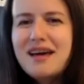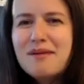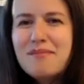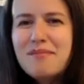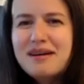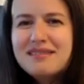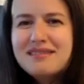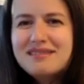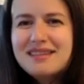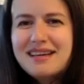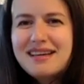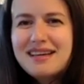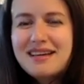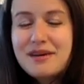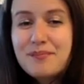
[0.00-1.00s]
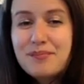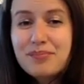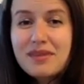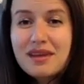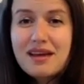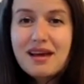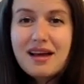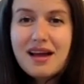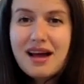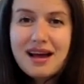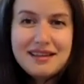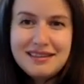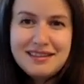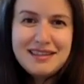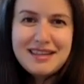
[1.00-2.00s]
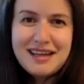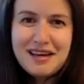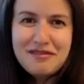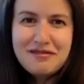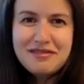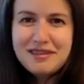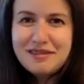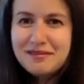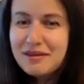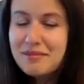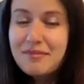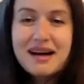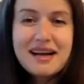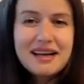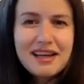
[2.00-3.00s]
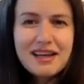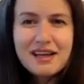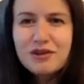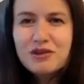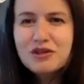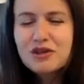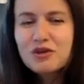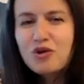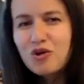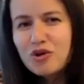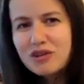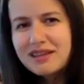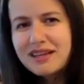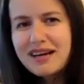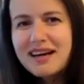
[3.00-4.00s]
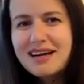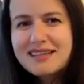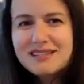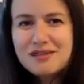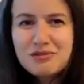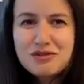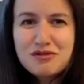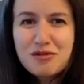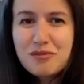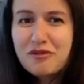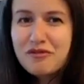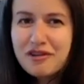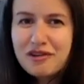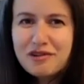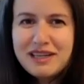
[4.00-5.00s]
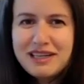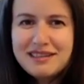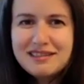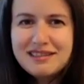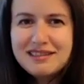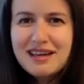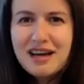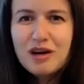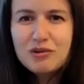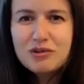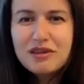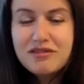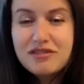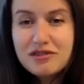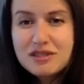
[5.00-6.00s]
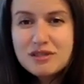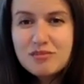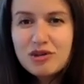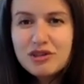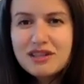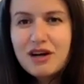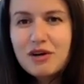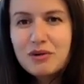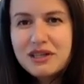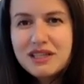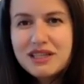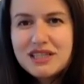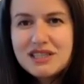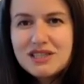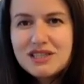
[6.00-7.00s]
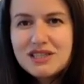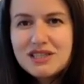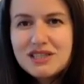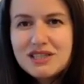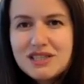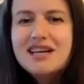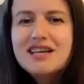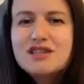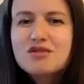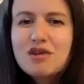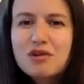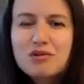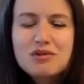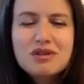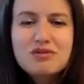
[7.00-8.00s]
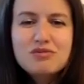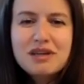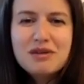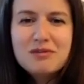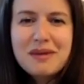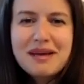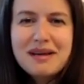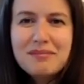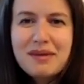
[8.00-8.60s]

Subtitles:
But I didn't have the money or the contacts. I was from a very little town, a very small town in Israel. So I couldn't really make